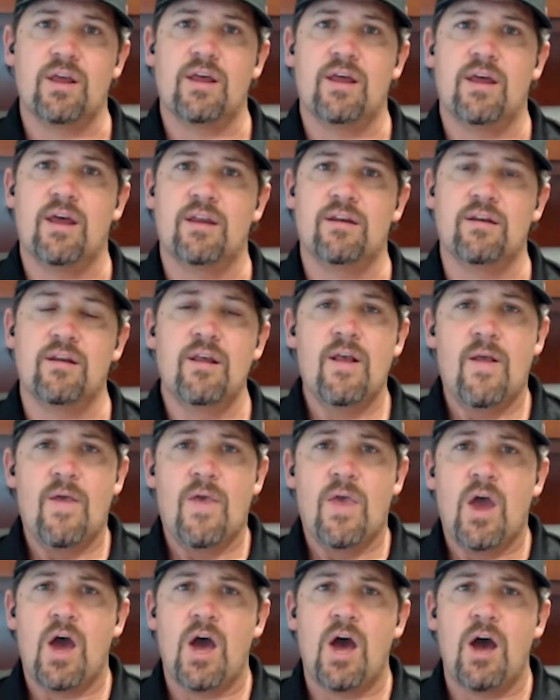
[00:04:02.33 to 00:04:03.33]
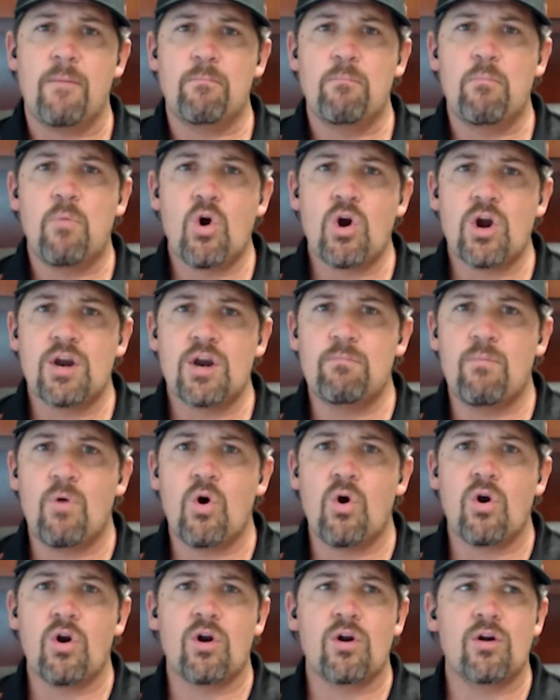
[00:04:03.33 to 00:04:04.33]
And um, more and
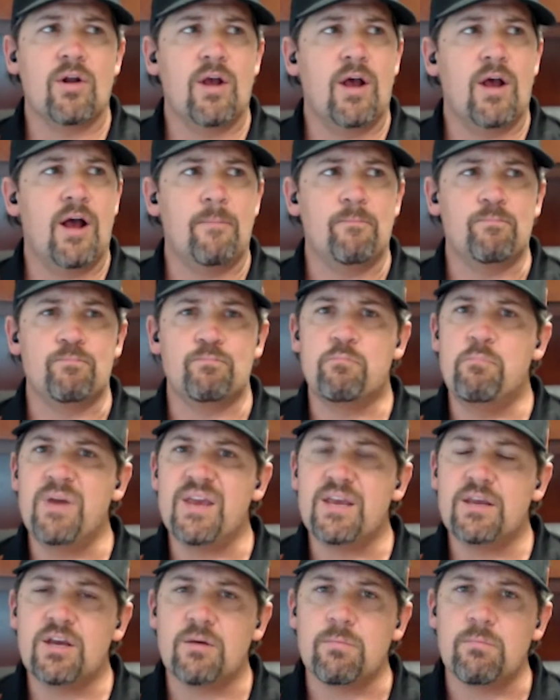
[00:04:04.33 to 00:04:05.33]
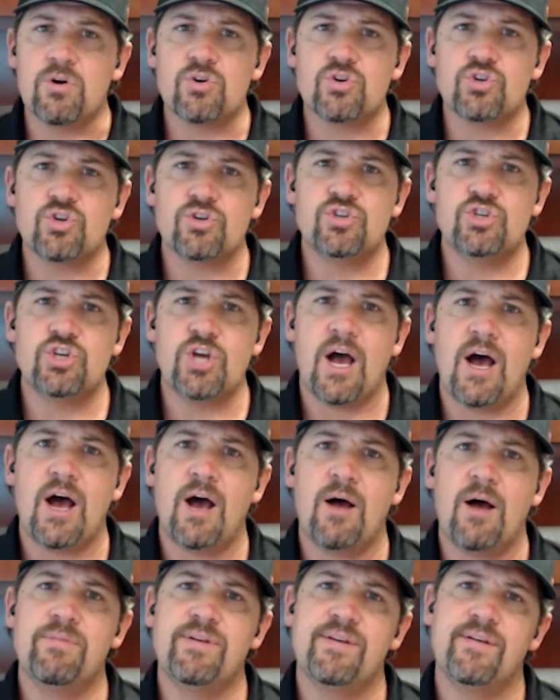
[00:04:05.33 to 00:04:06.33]
more um, big commercial
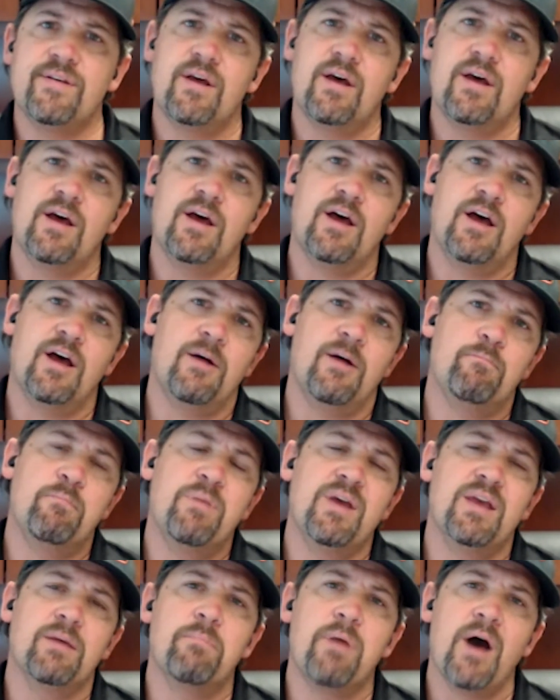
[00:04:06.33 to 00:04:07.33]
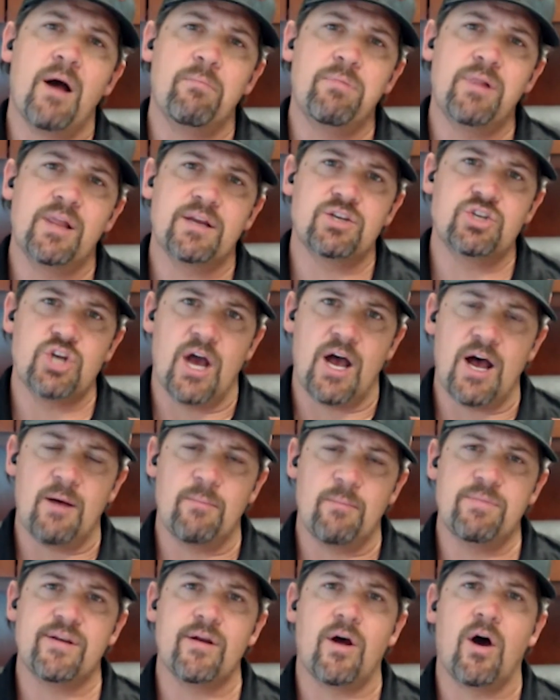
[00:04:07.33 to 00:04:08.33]
jobs, uh, big public
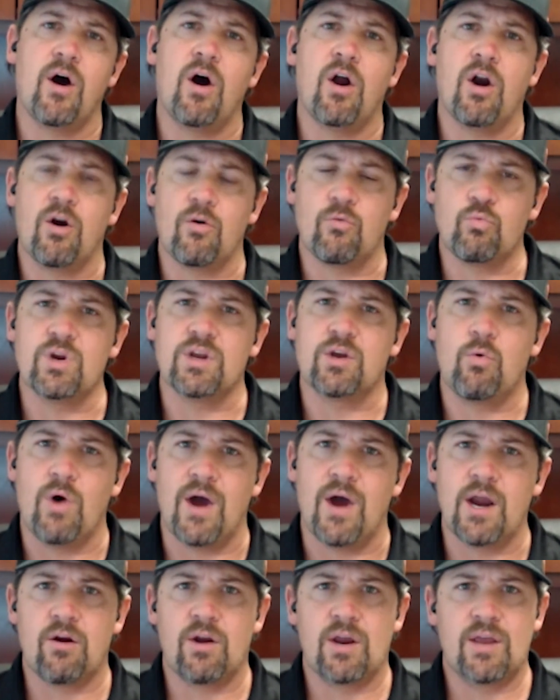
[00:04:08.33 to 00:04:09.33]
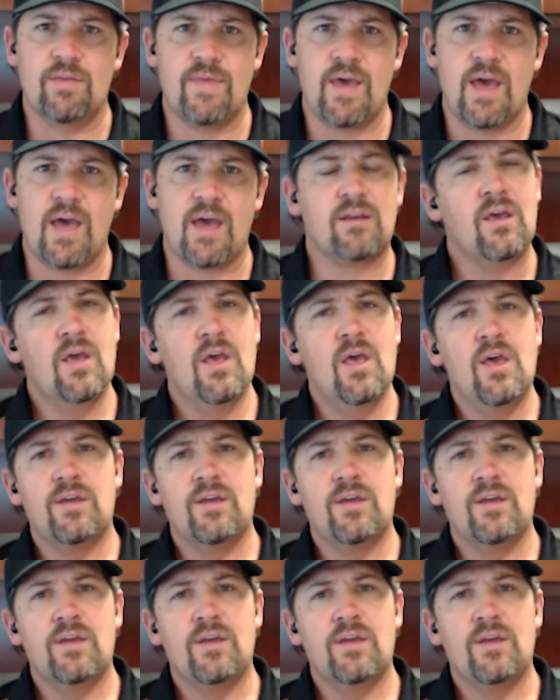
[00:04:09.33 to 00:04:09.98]
jobs are requiring that.